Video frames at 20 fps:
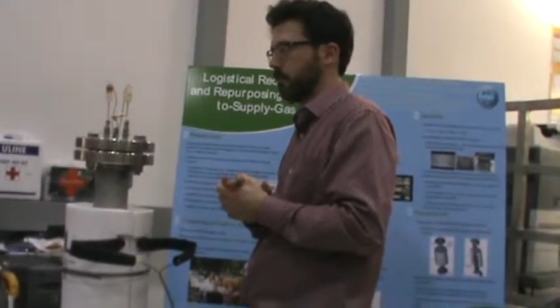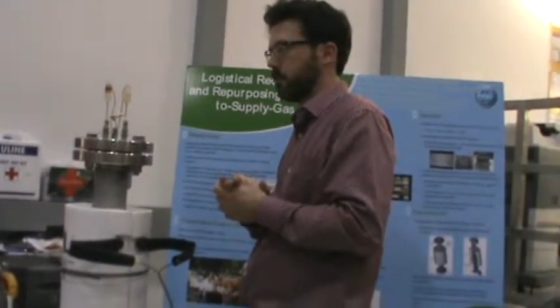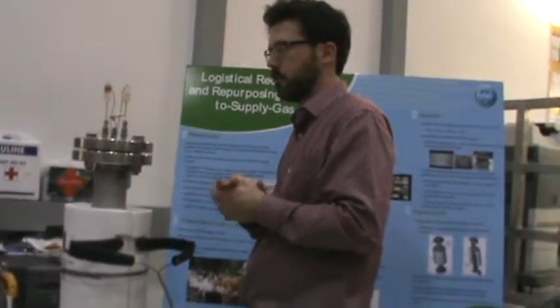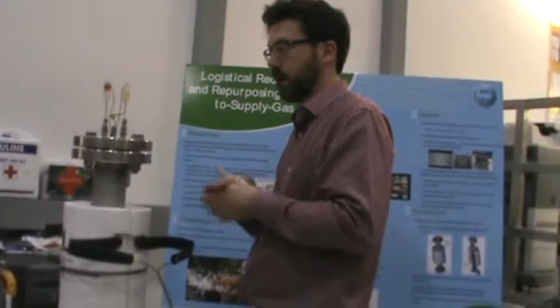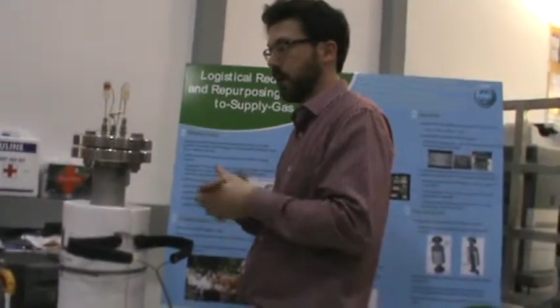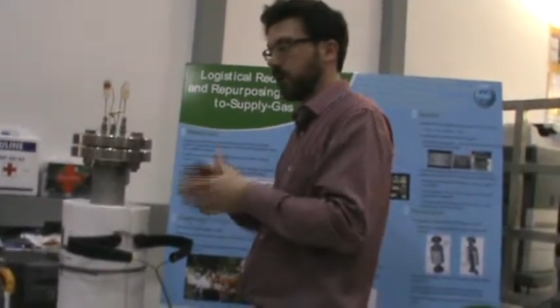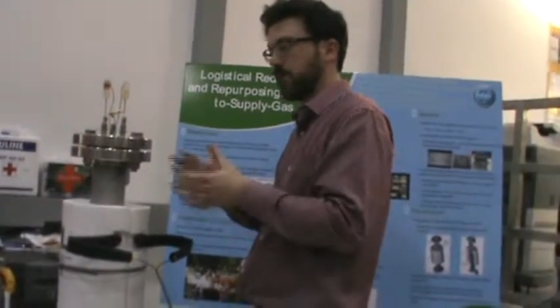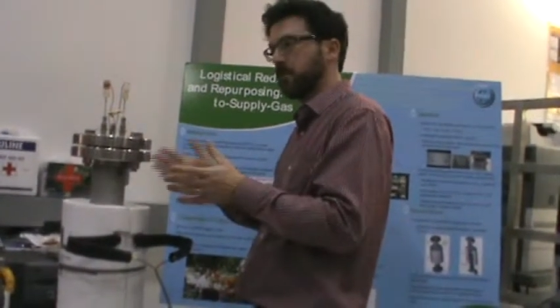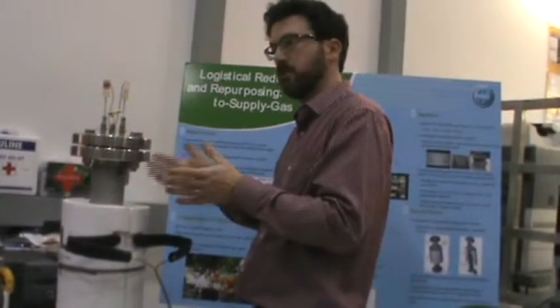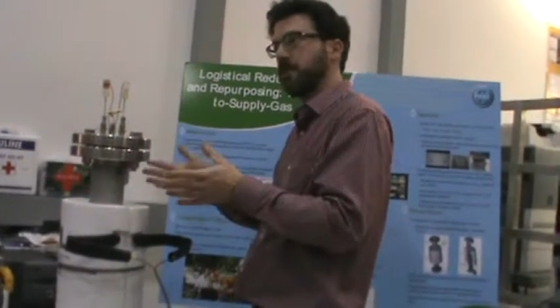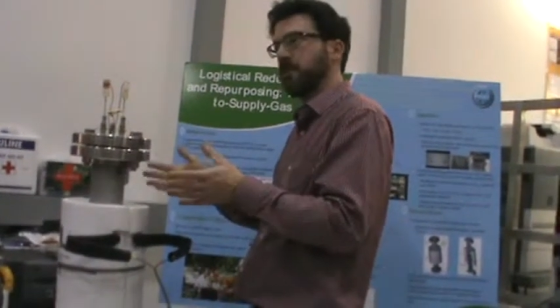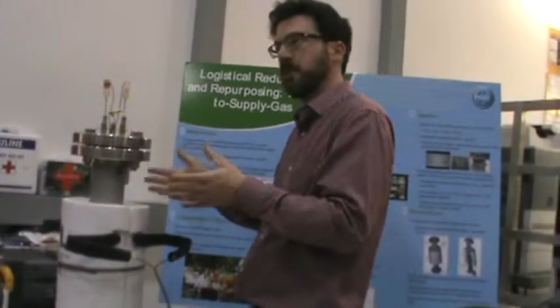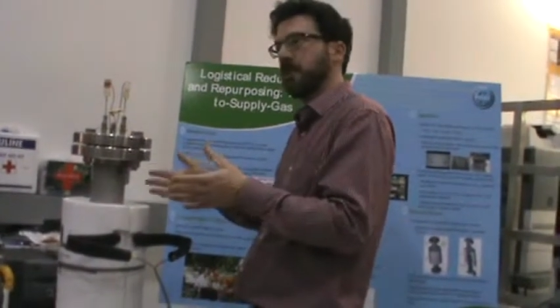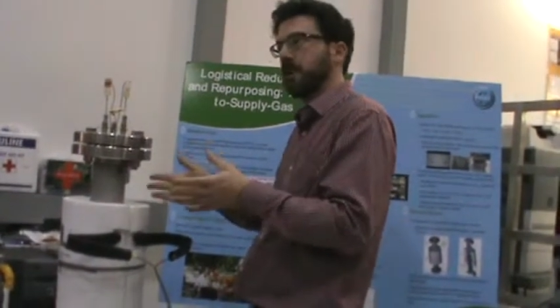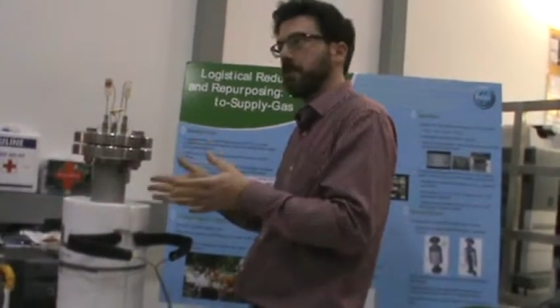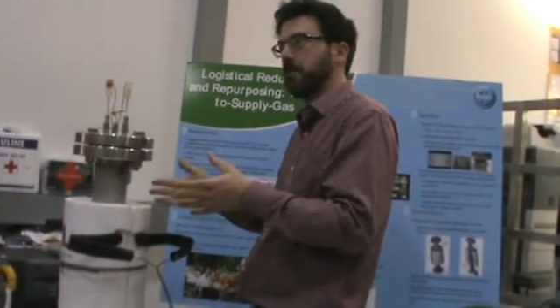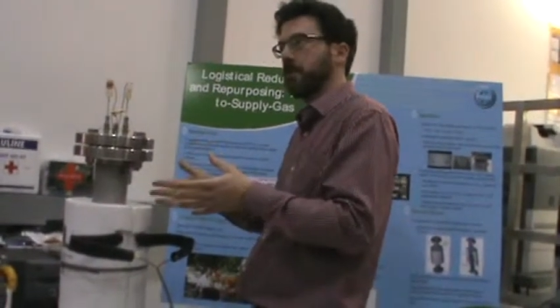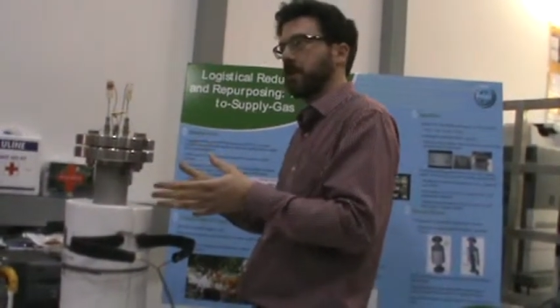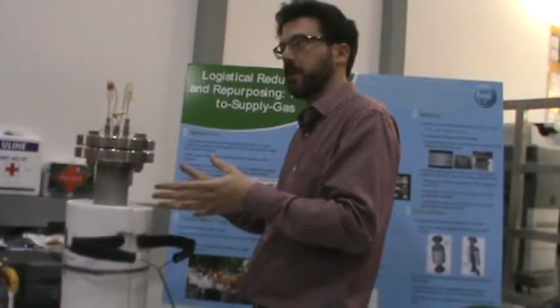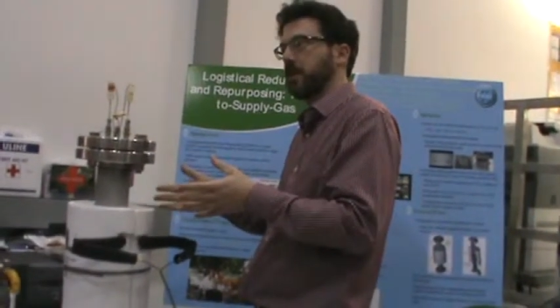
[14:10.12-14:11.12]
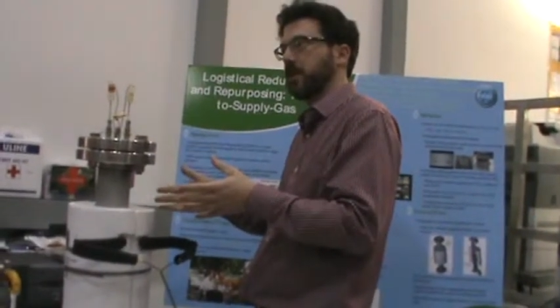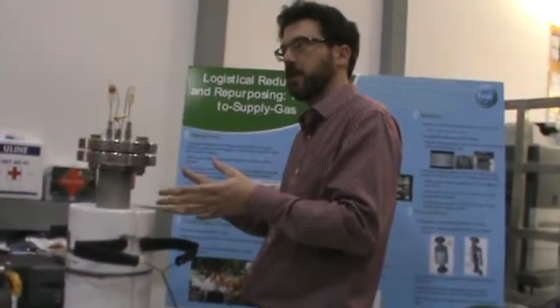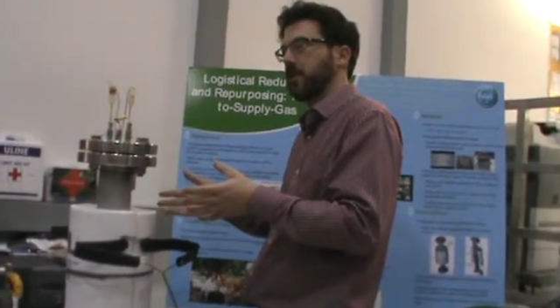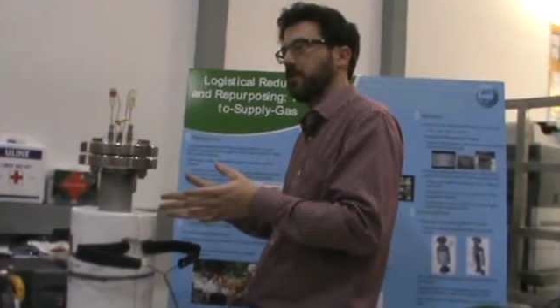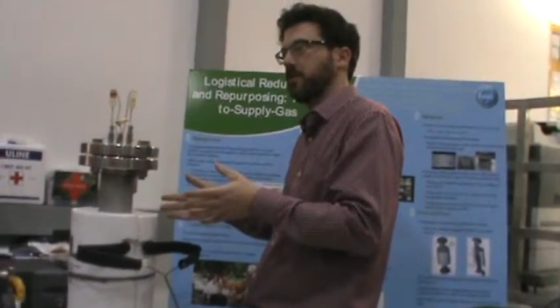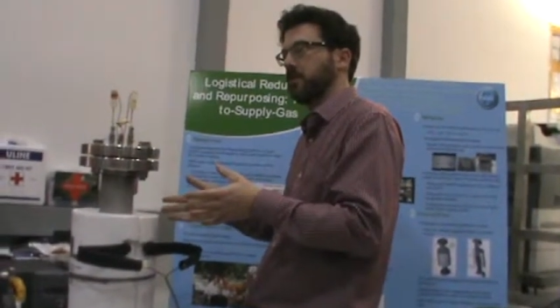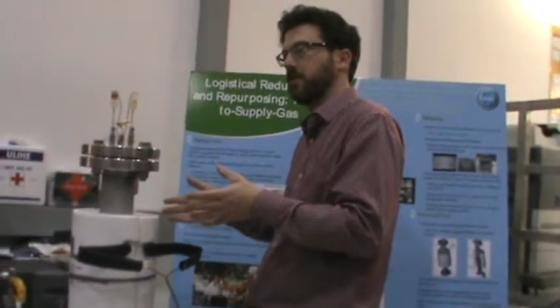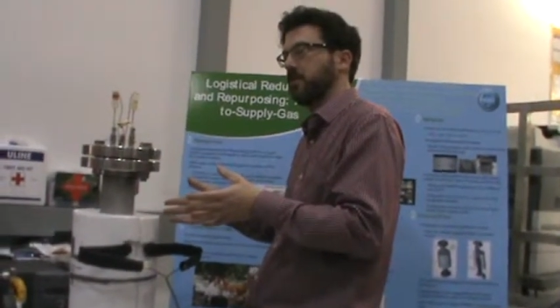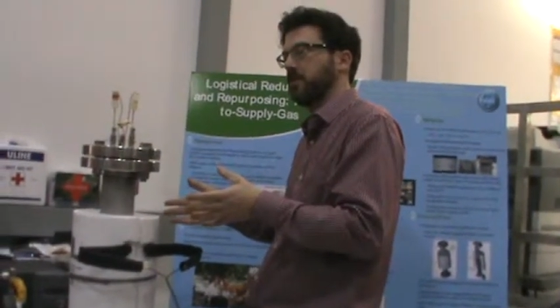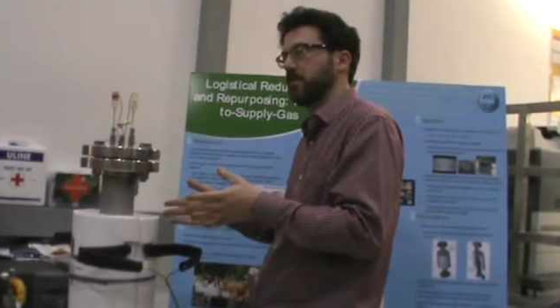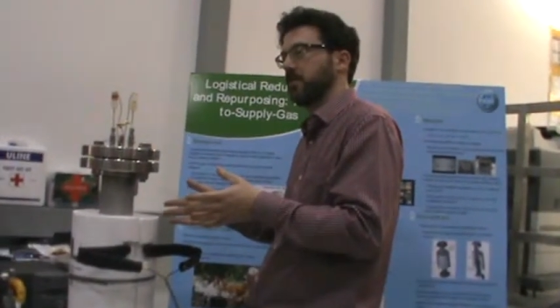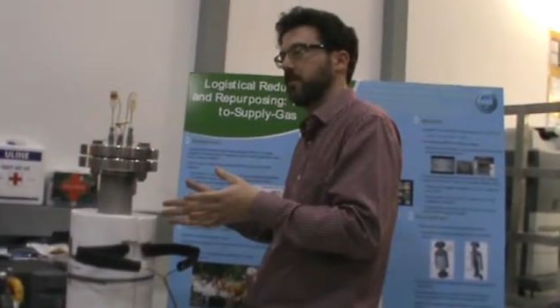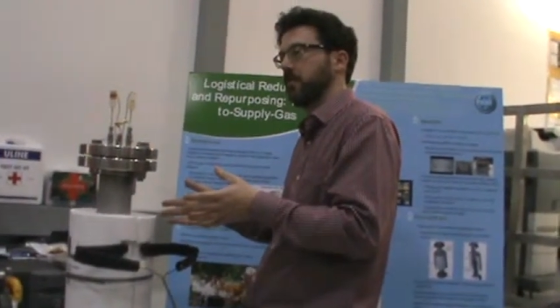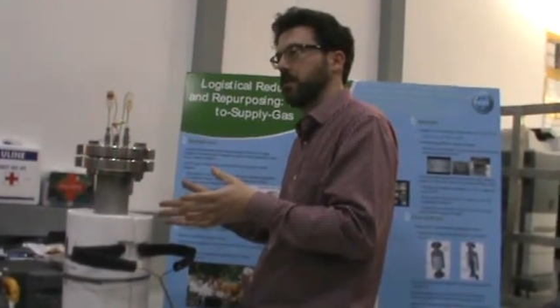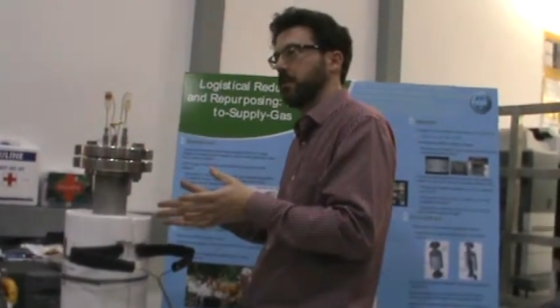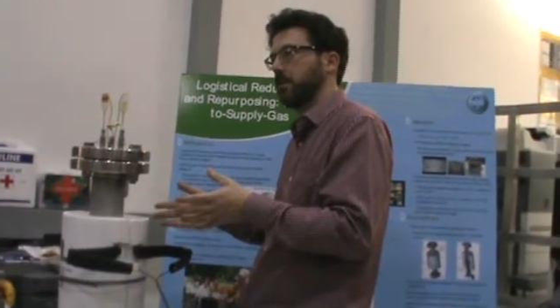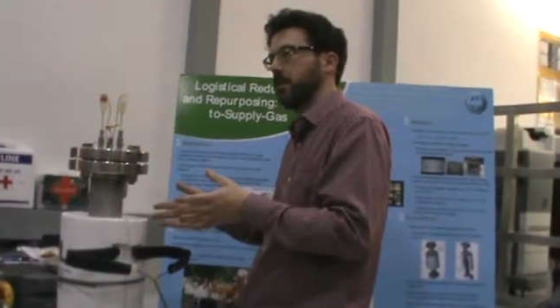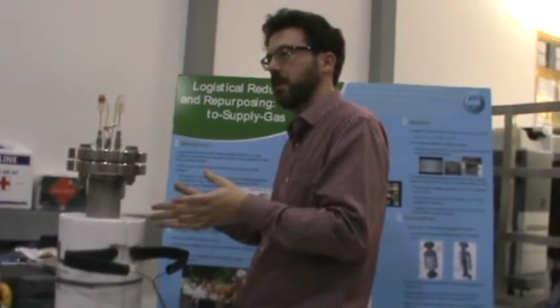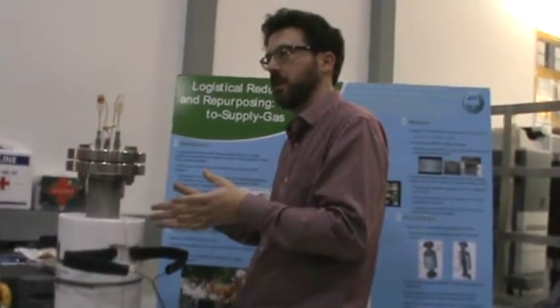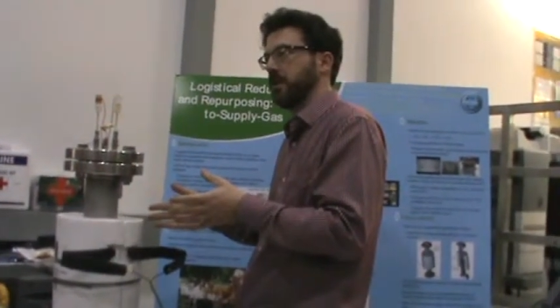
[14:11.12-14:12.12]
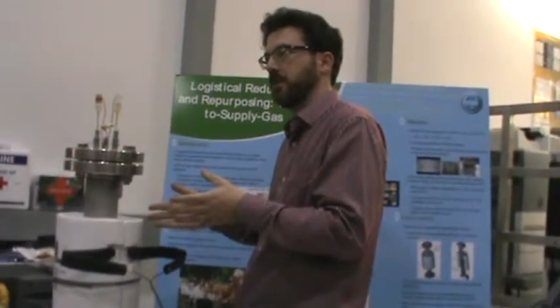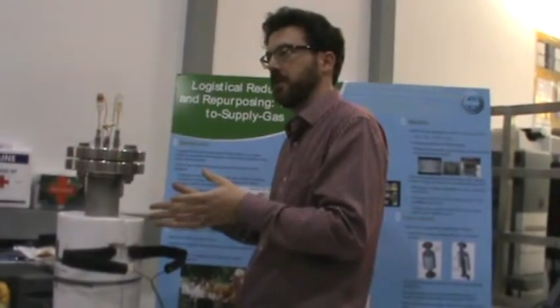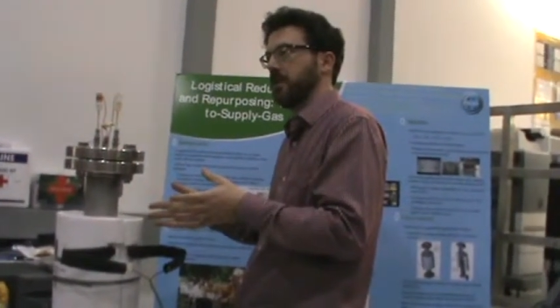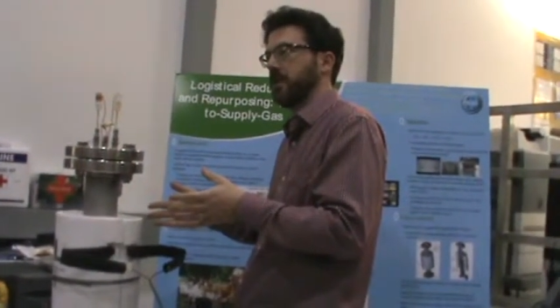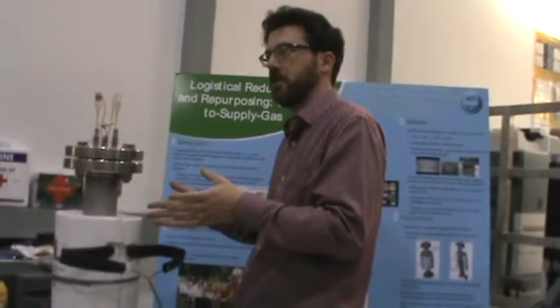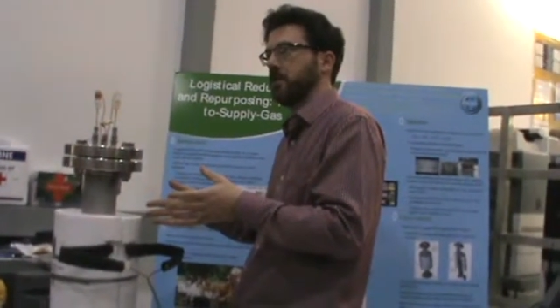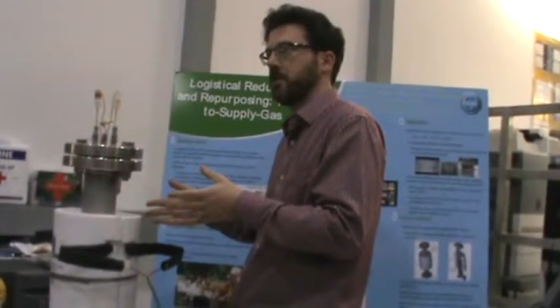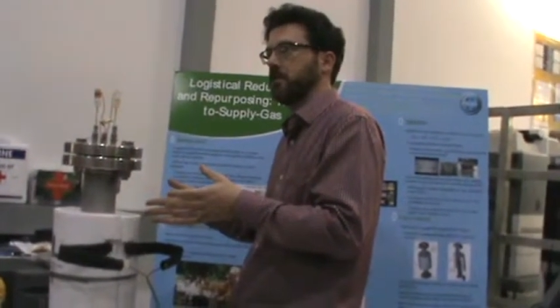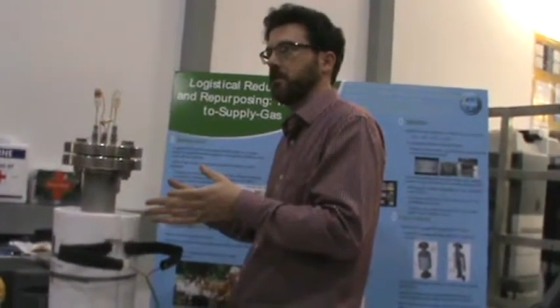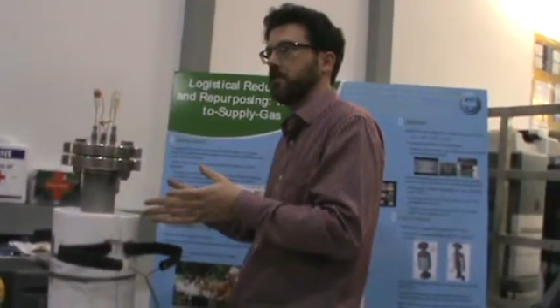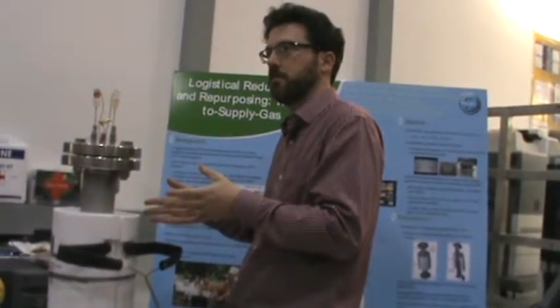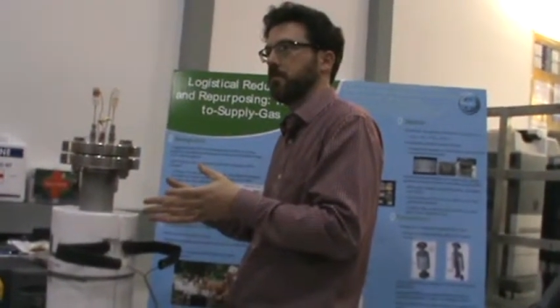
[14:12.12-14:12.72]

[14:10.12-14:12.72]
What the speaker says: Terrestrial applications, right now,